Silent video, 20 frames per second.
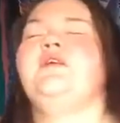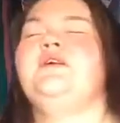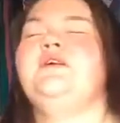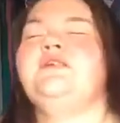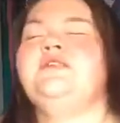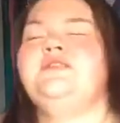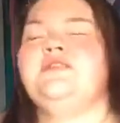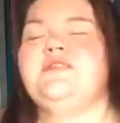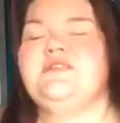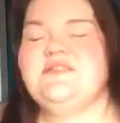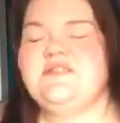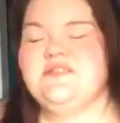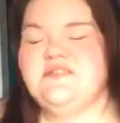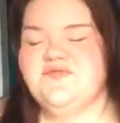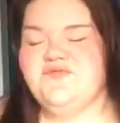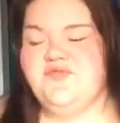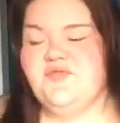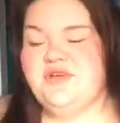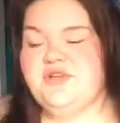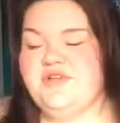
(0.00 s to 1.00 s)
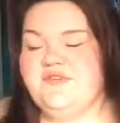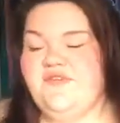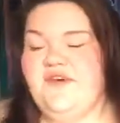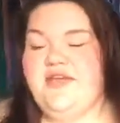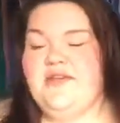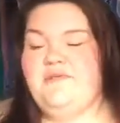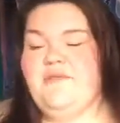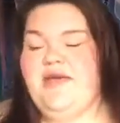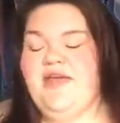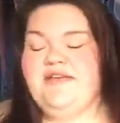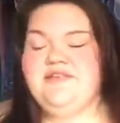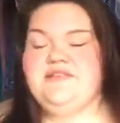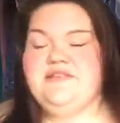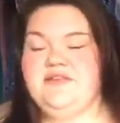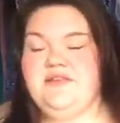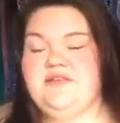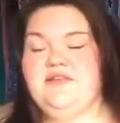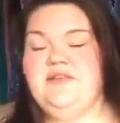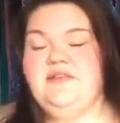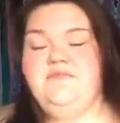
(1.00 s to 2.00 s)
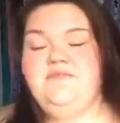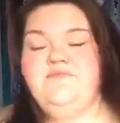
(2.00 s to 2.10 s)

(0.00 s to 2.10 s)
This is for divine masculine.